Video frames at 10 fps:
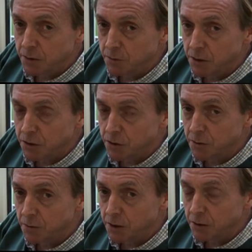seems
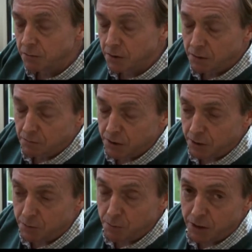
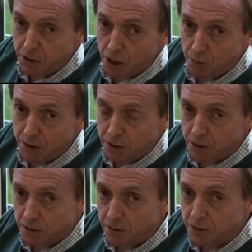a big
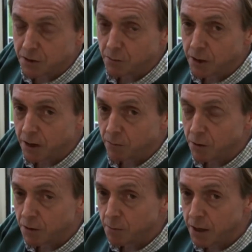coincidence that we have
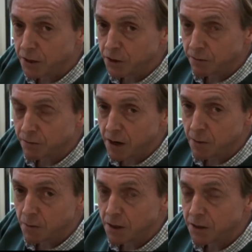one of the major
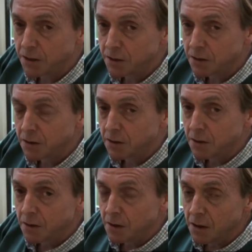families
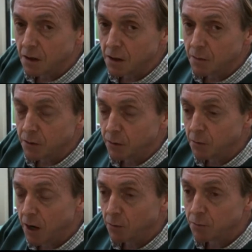
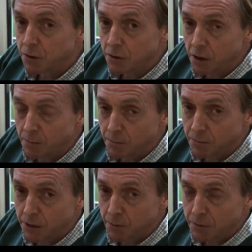who helped
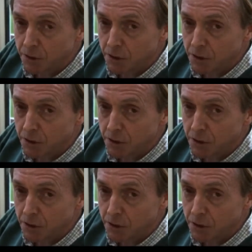get